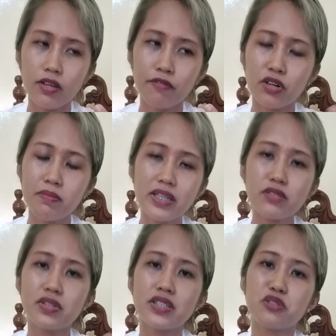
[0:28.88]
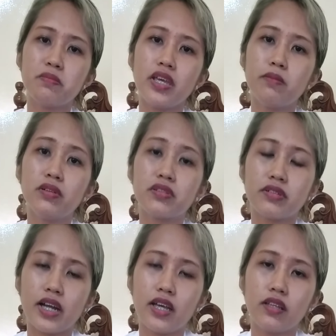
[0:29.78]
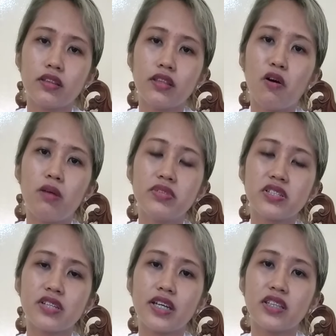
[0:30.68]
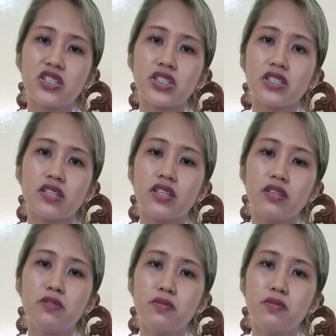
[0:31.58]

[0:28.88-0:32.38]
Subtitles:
for my students to be able to write, the common strategies that I